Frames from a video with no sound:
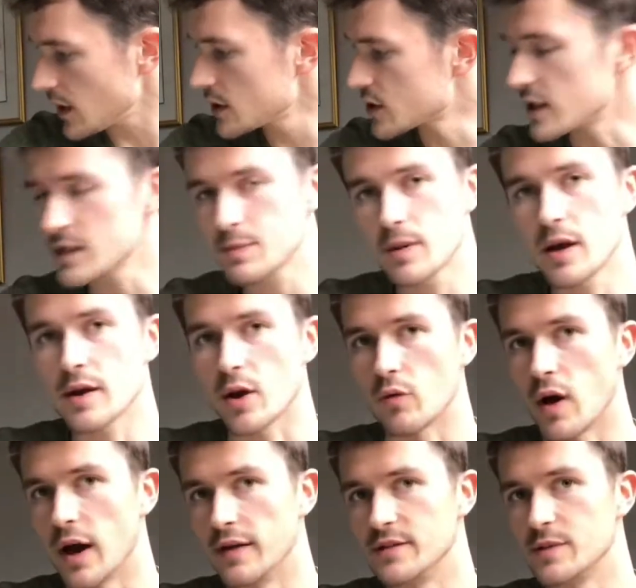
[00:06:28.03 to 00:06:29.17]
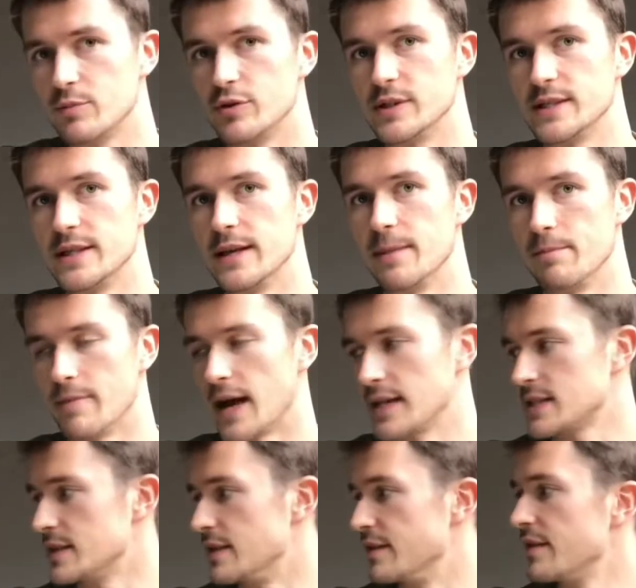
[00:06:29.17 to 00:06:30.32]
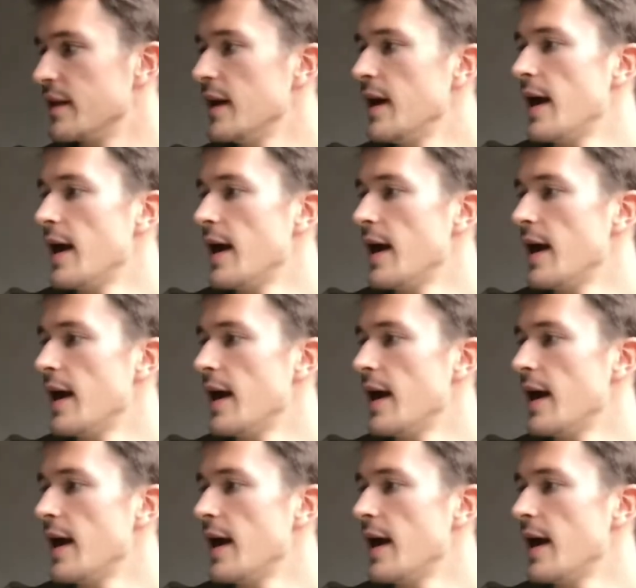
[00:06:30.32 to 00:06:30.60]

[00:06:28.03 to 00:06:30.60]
So this plant arrived pretty massive,